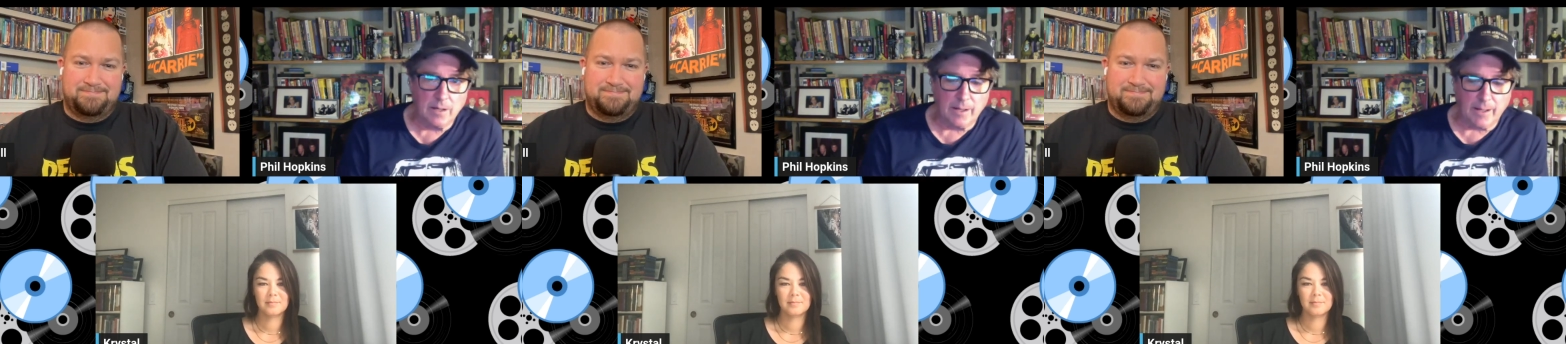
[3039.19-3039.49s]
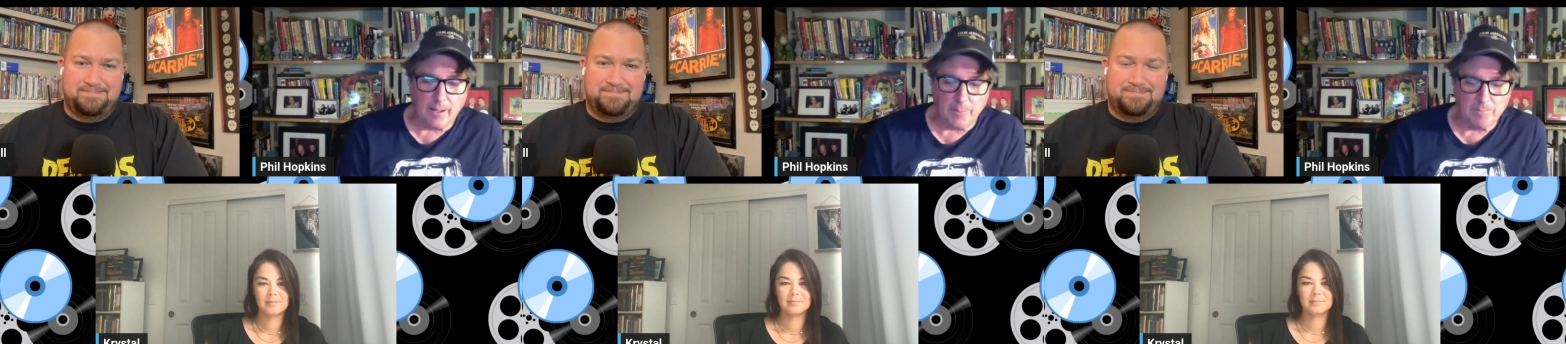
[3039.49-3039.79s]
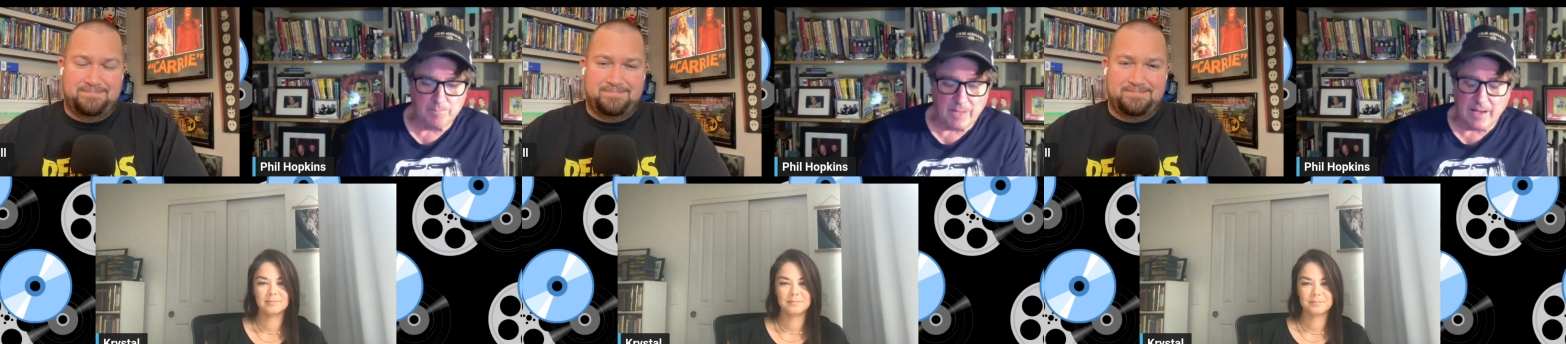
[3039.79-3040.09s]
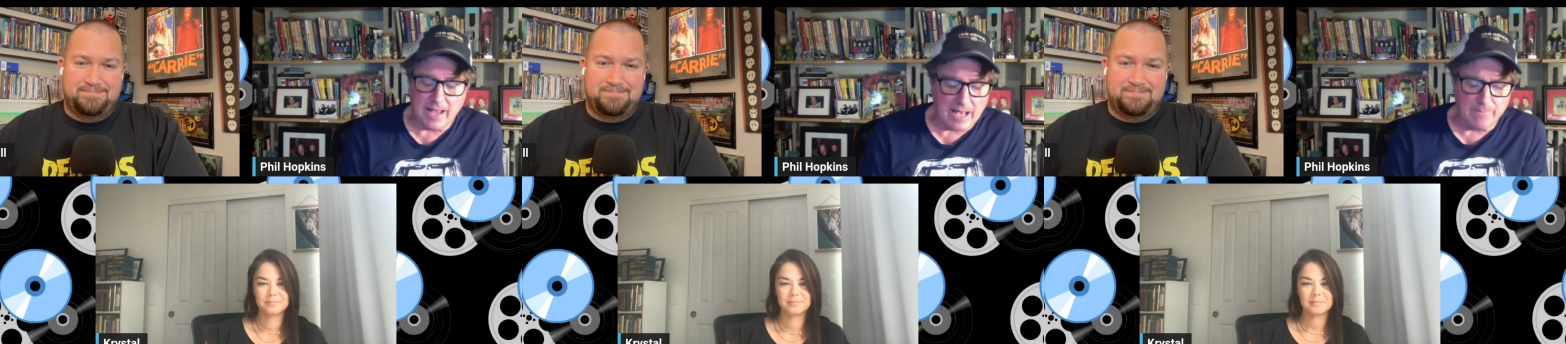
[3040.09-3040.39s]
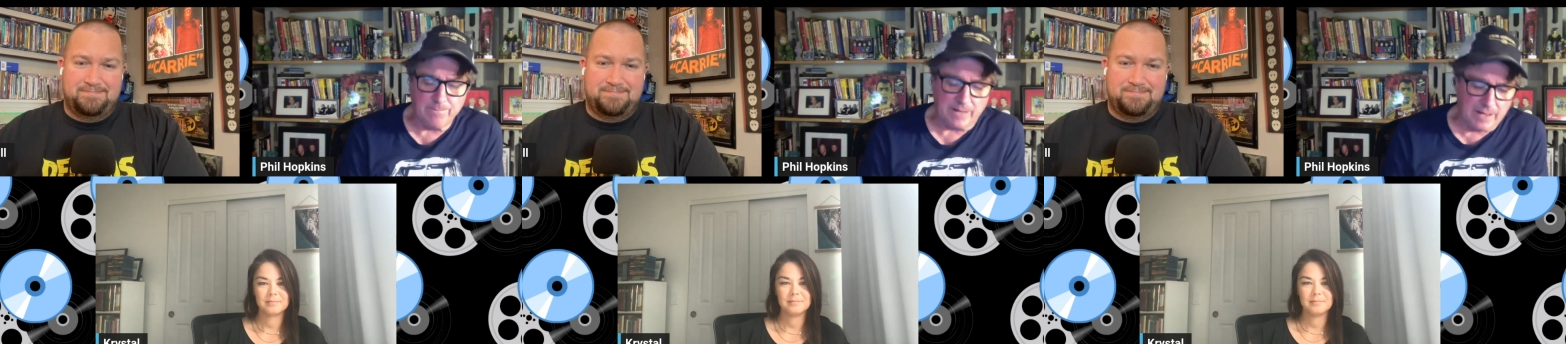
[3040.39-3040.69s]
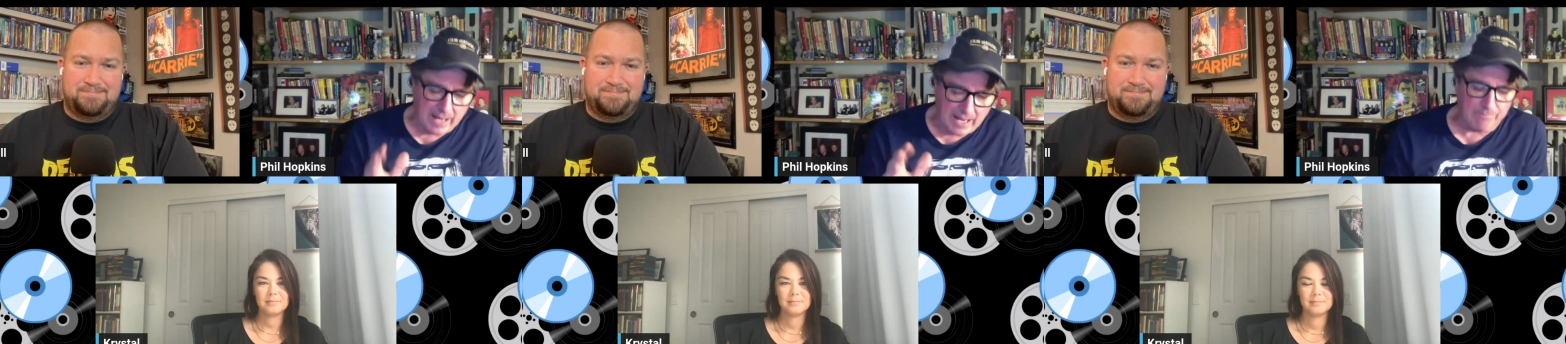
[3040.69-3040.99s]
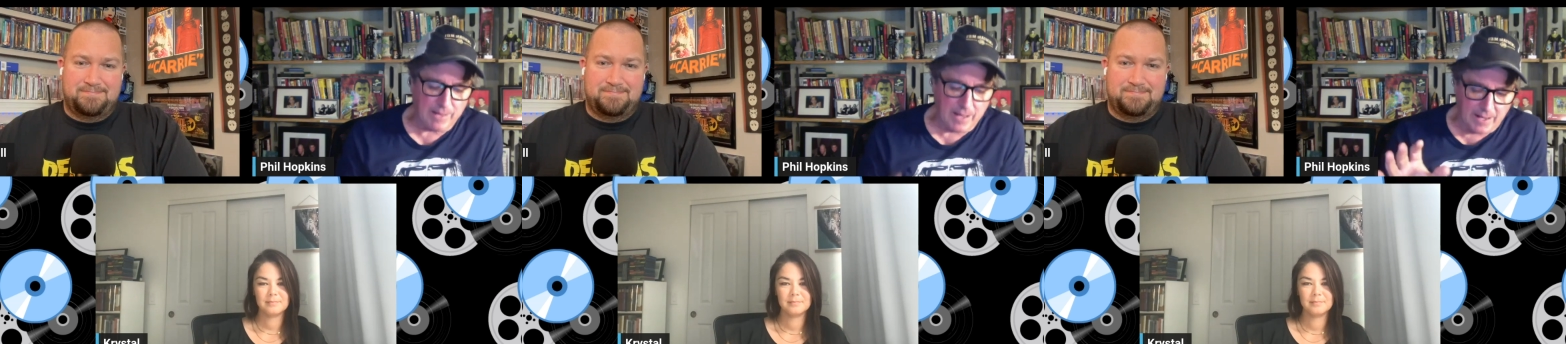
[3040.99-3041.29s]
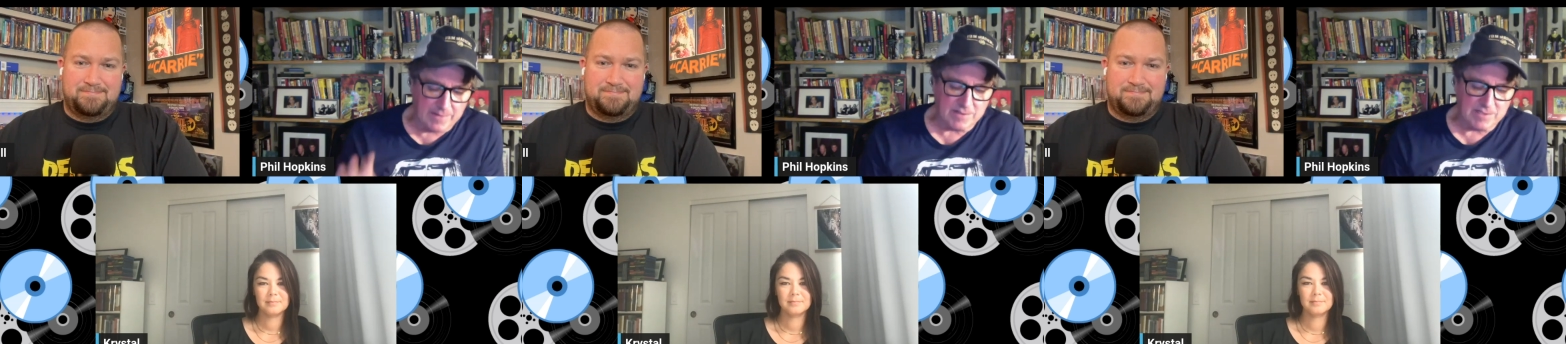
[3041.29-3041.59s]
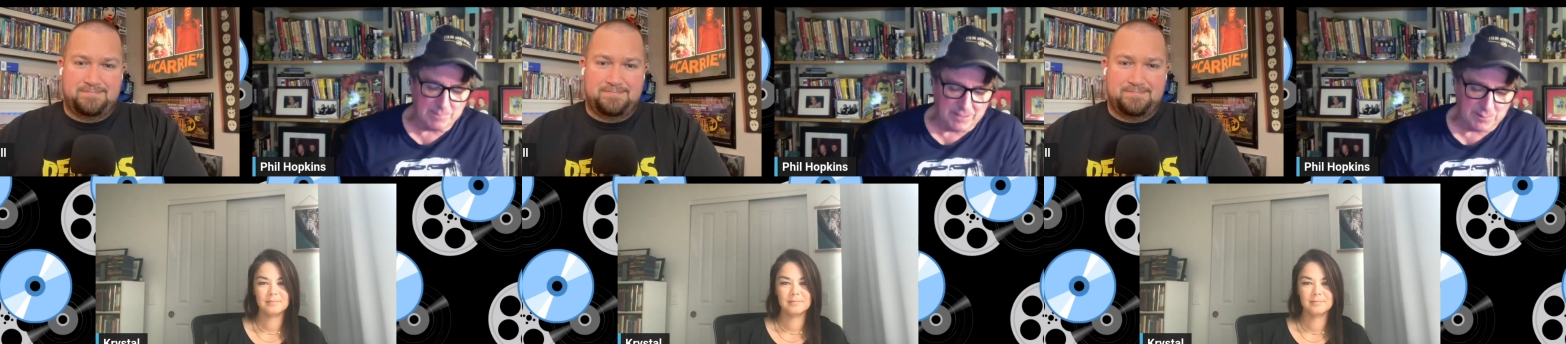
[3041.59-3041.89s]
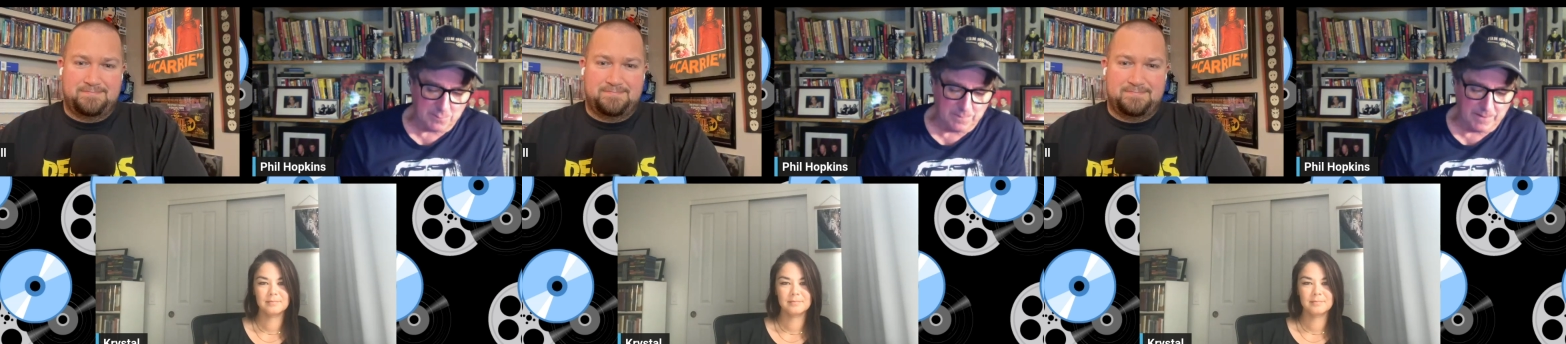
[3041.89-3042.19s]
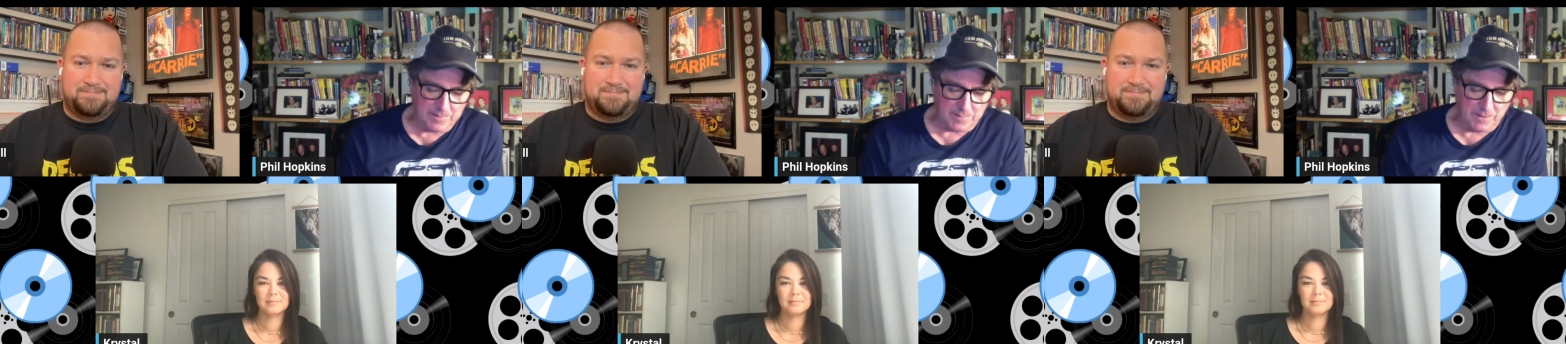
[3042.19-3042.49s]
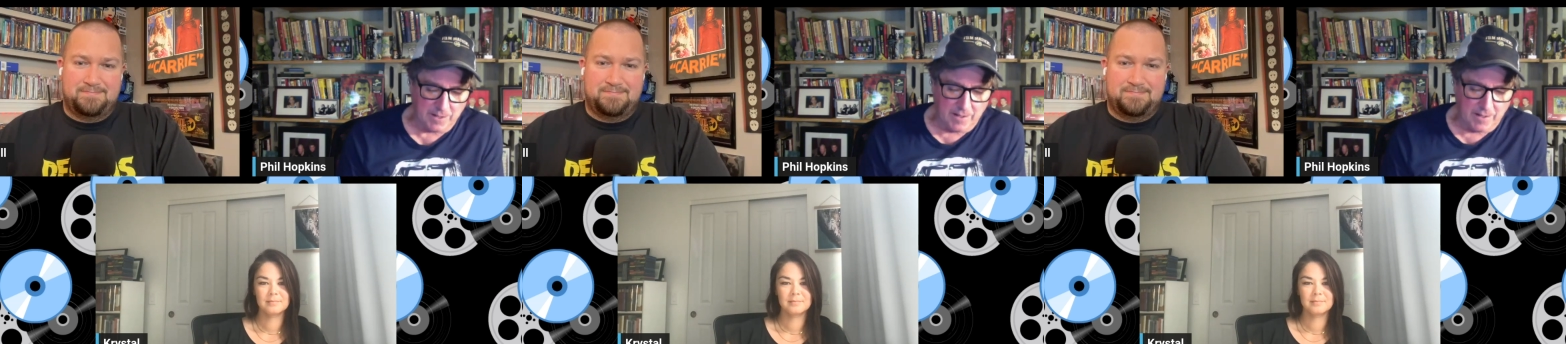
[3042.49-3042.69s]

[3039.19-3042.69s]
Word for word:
Speaker 1: um, and have and have that as a special feature.